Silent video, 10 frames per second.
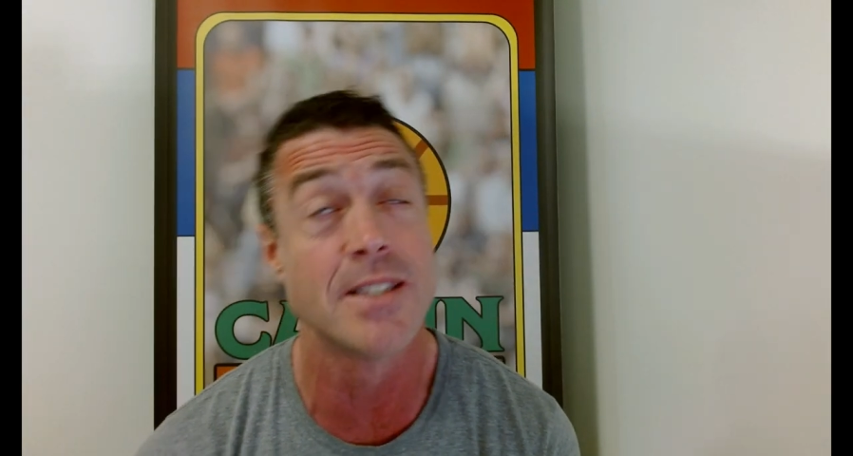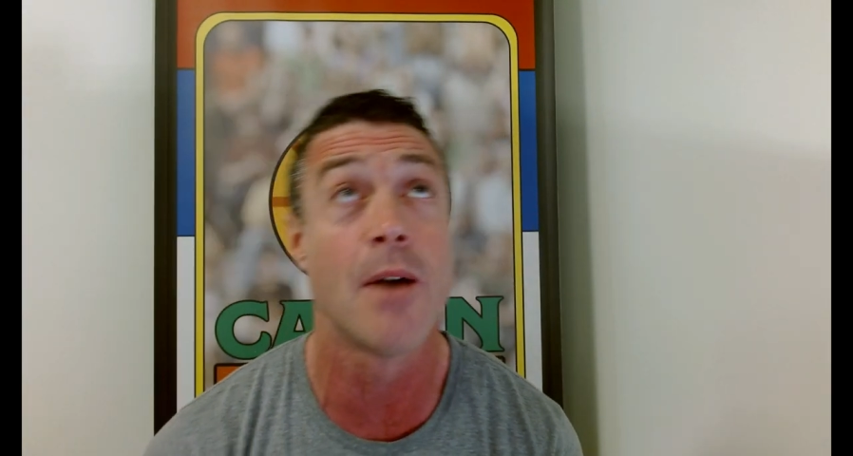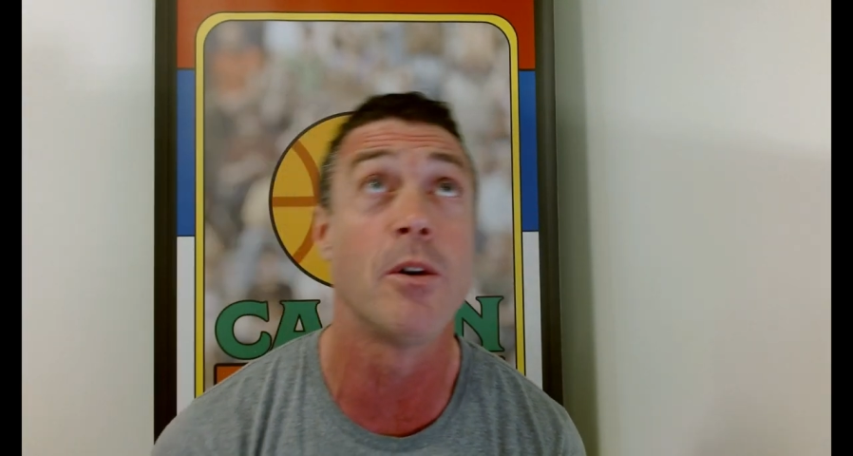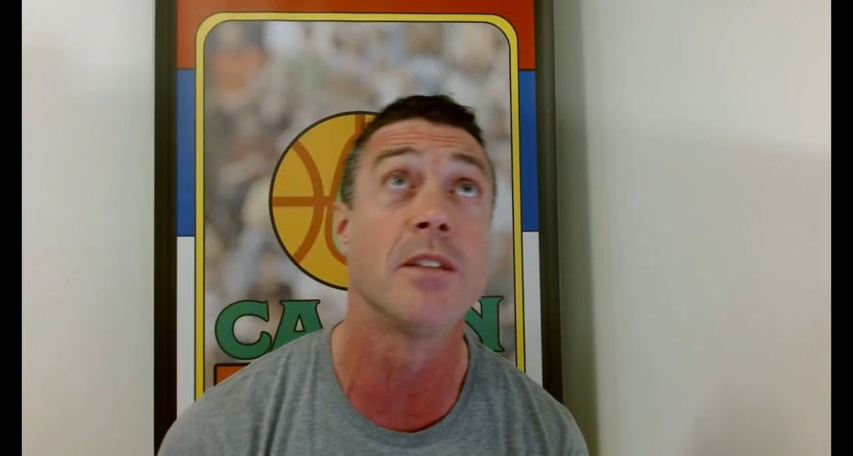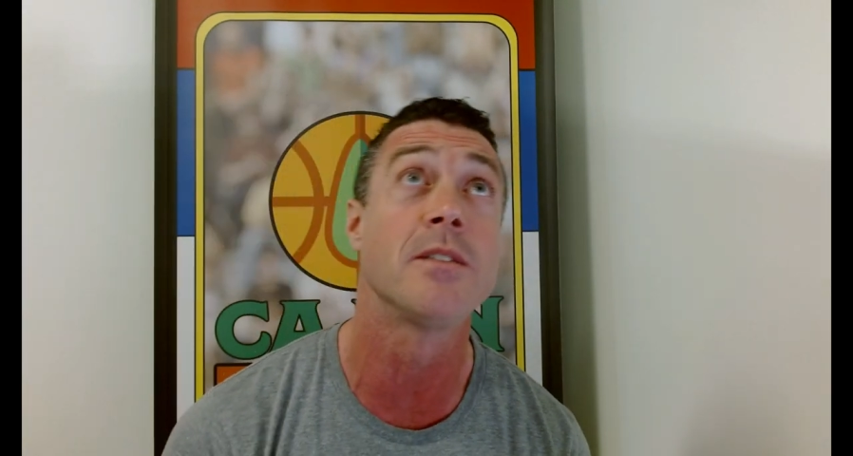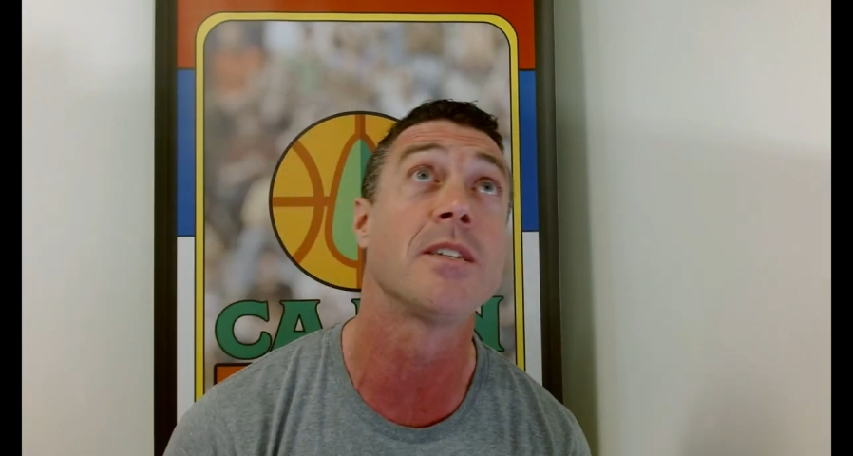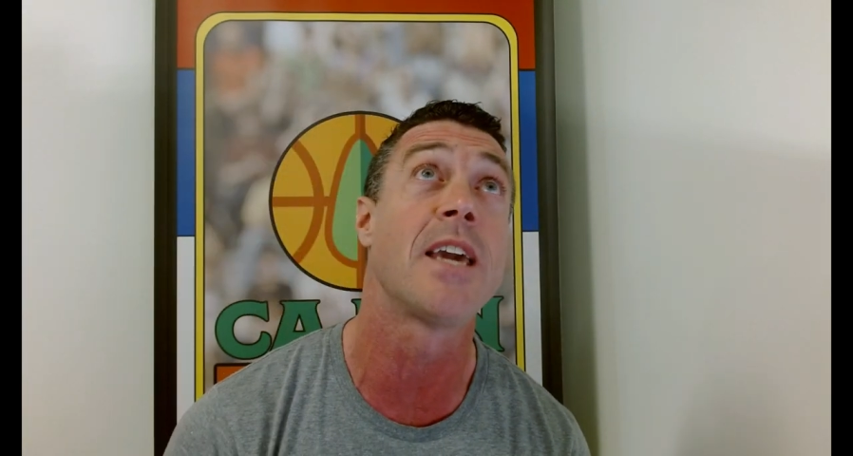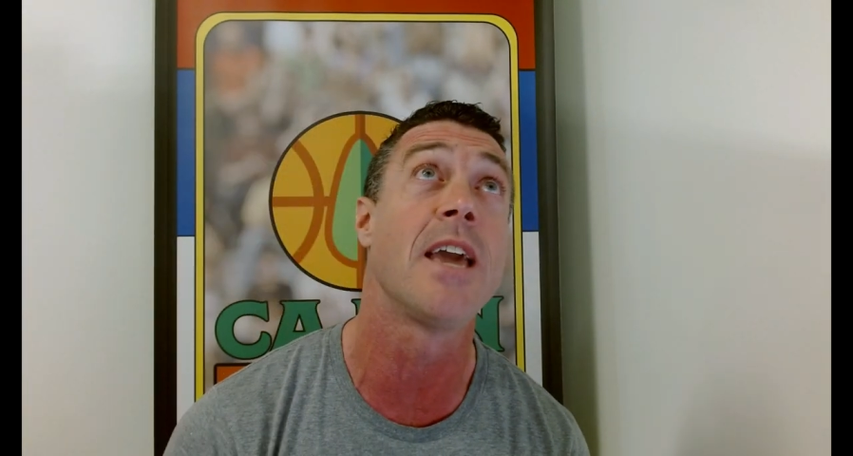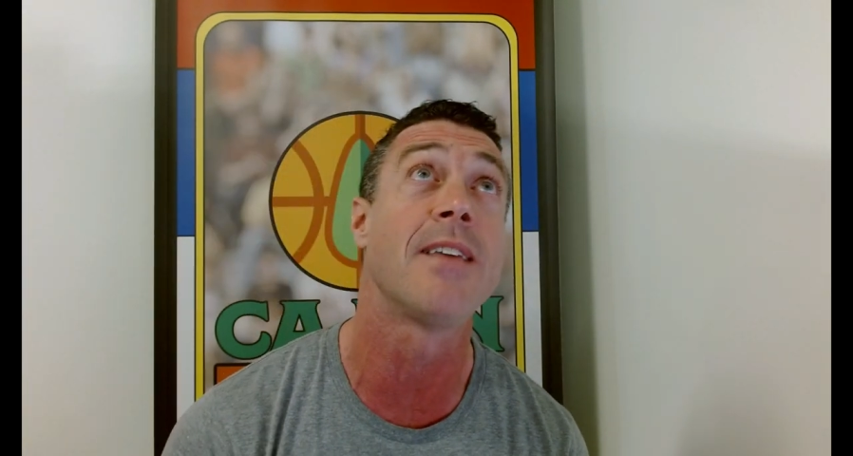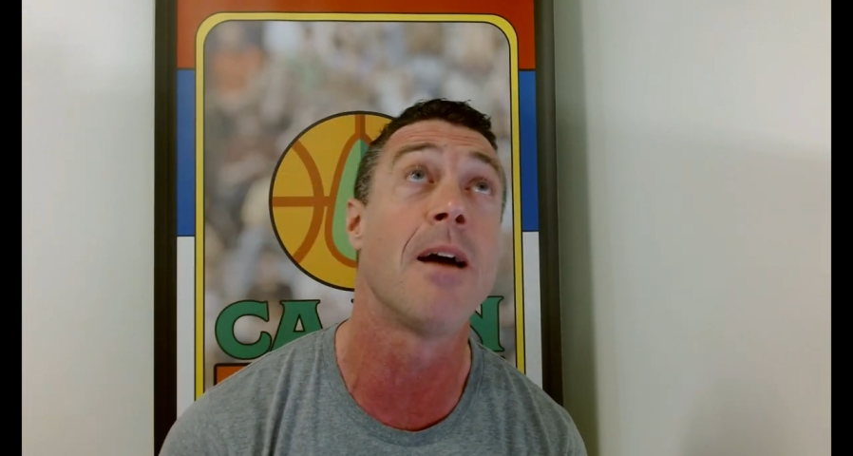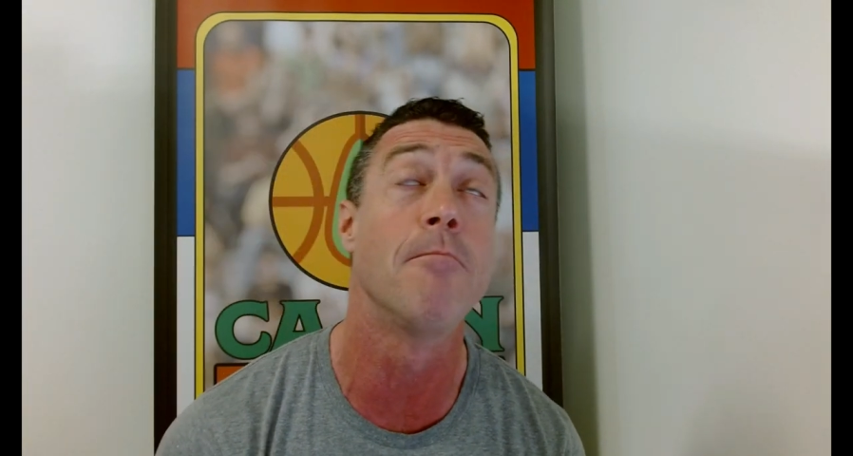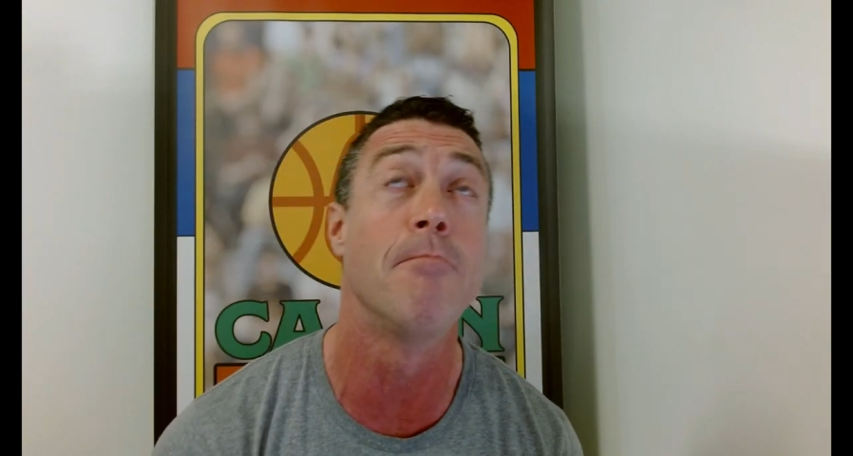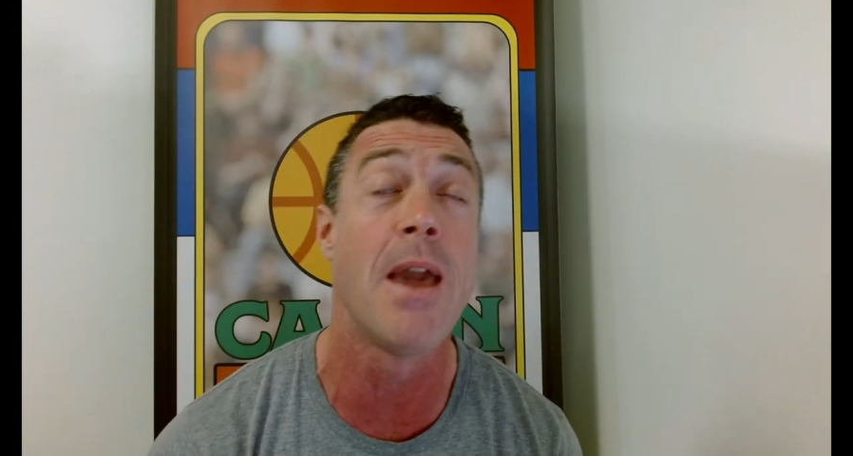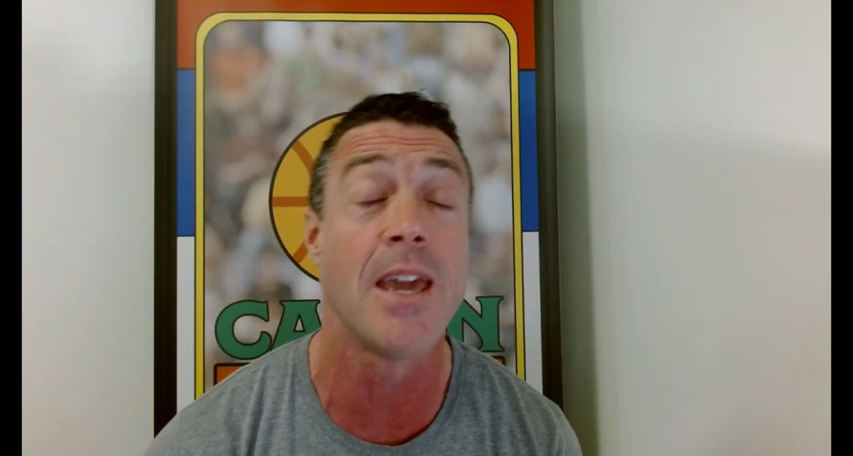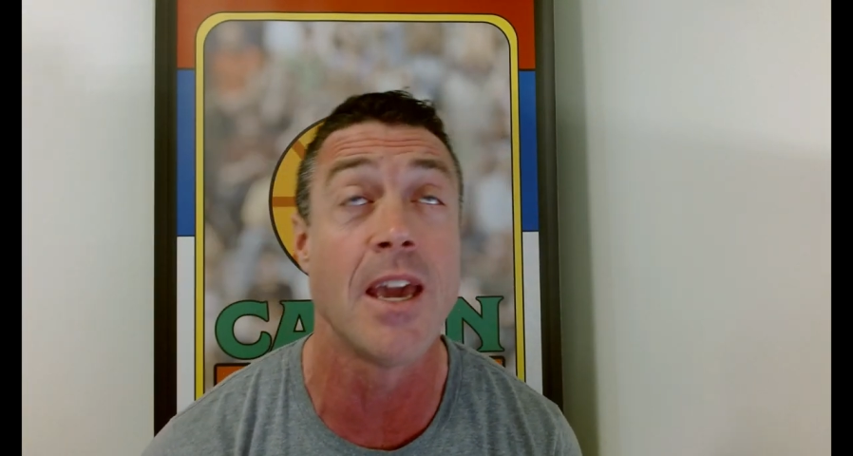that would indicate that I'm
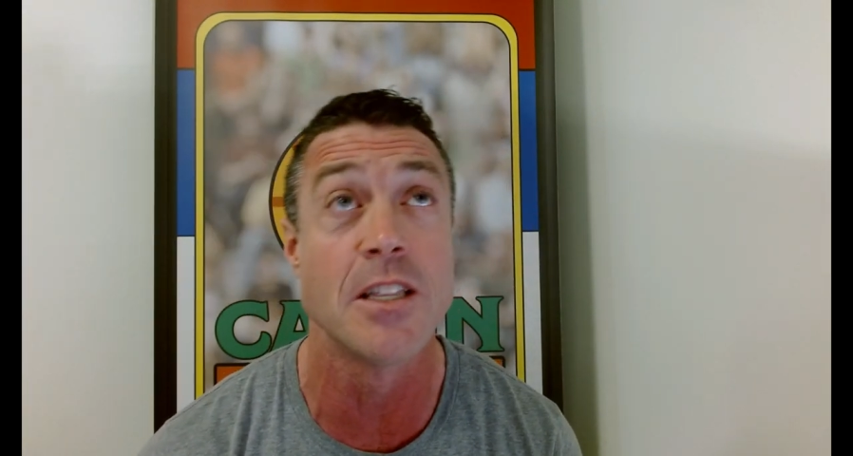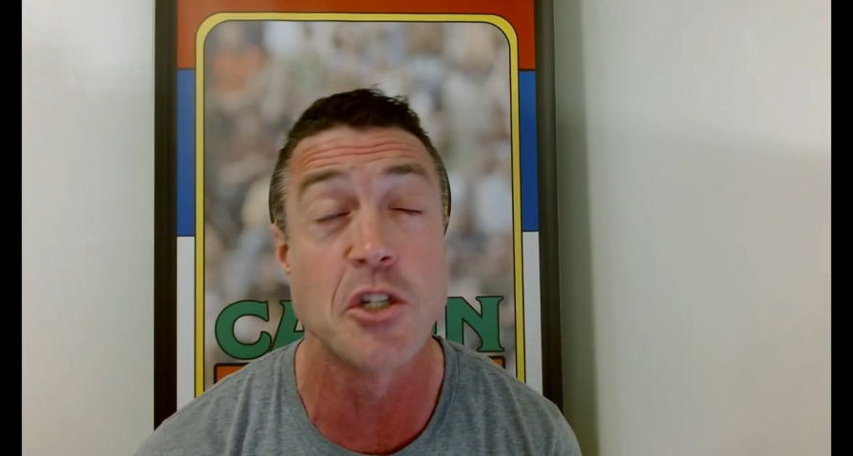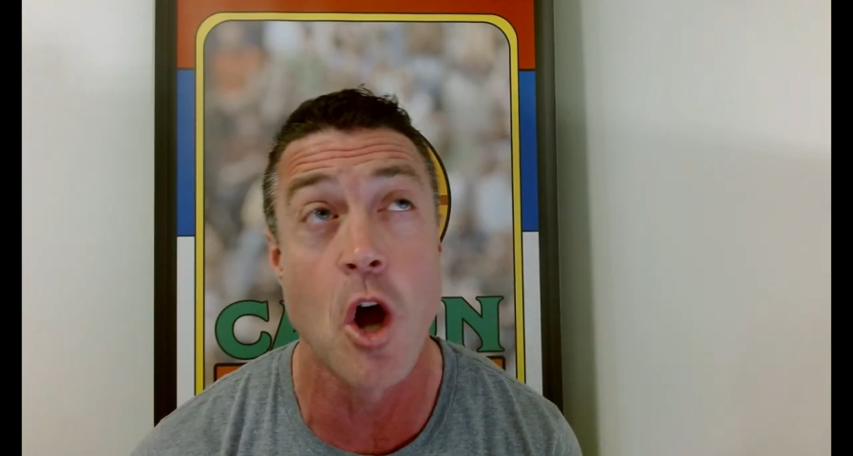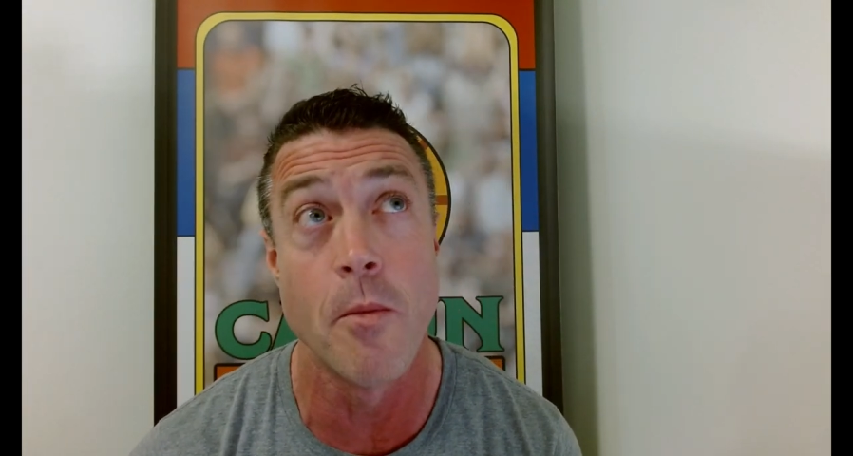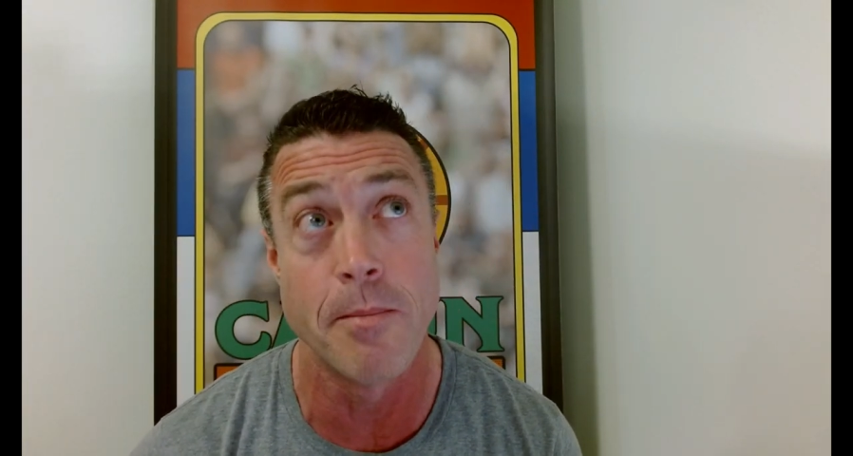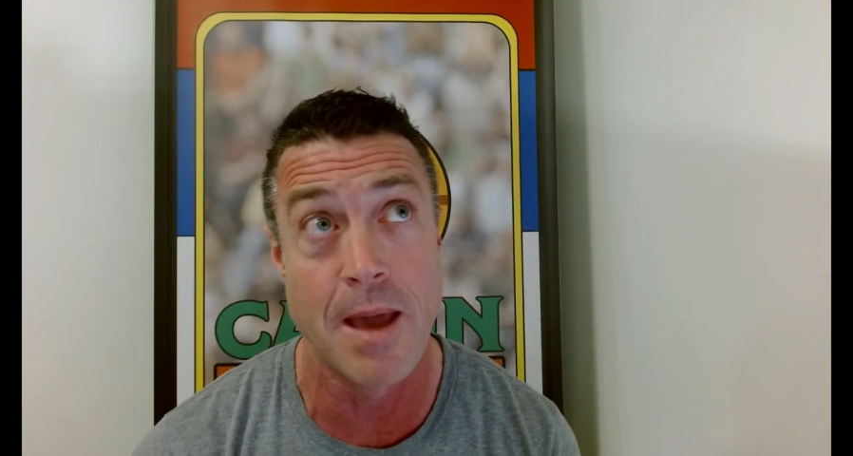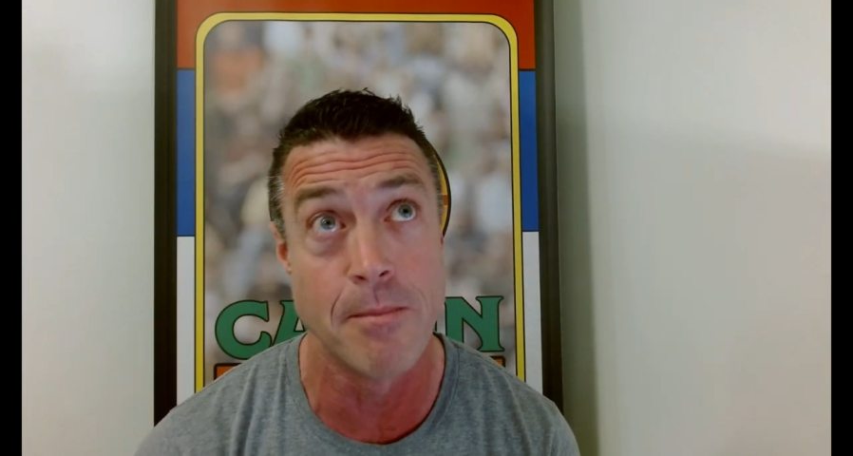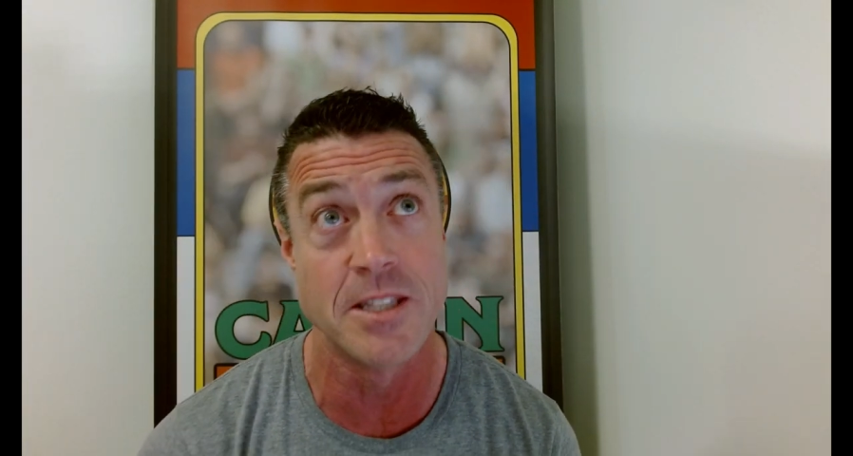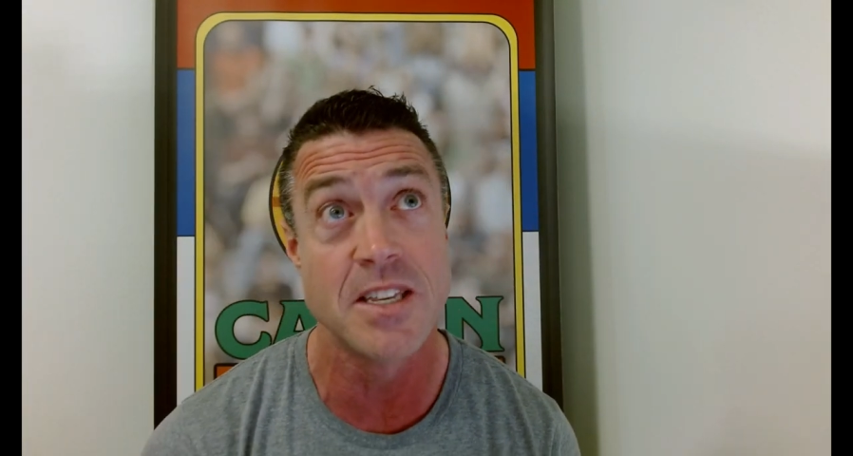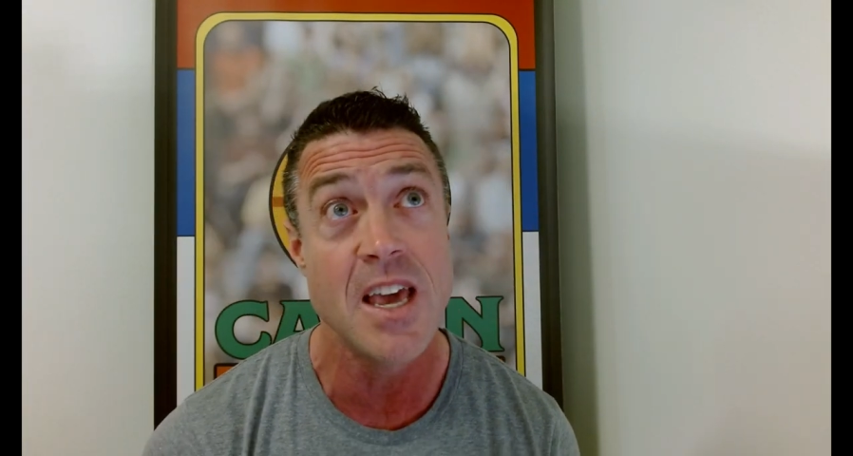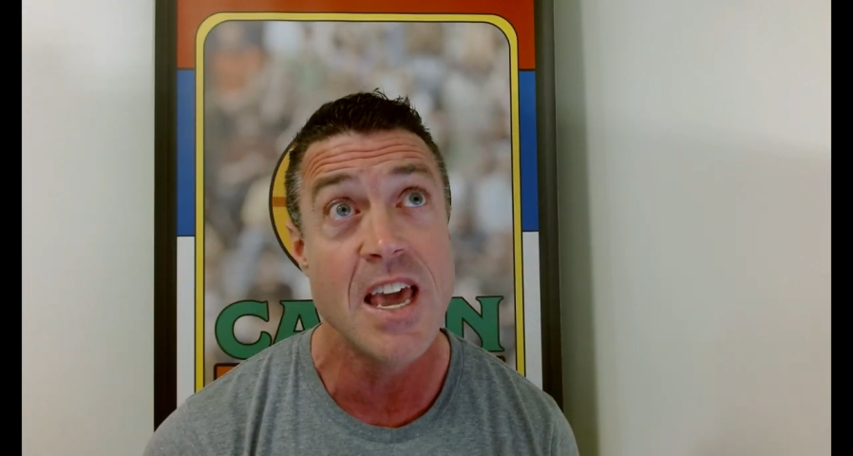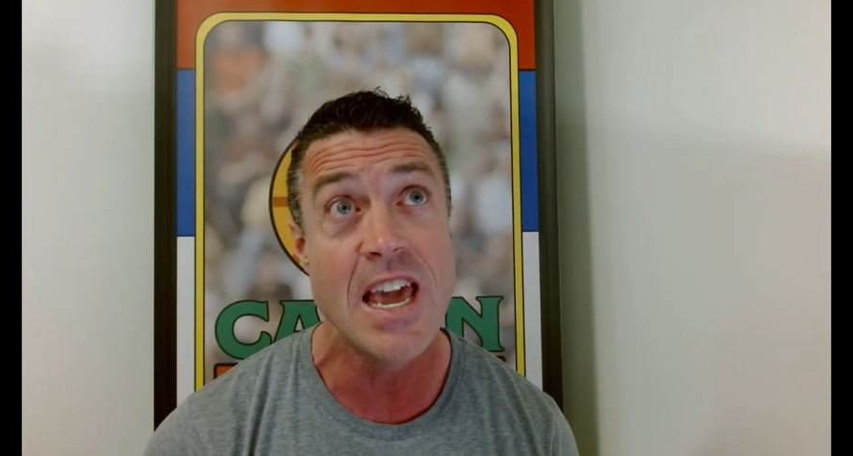making installment payments.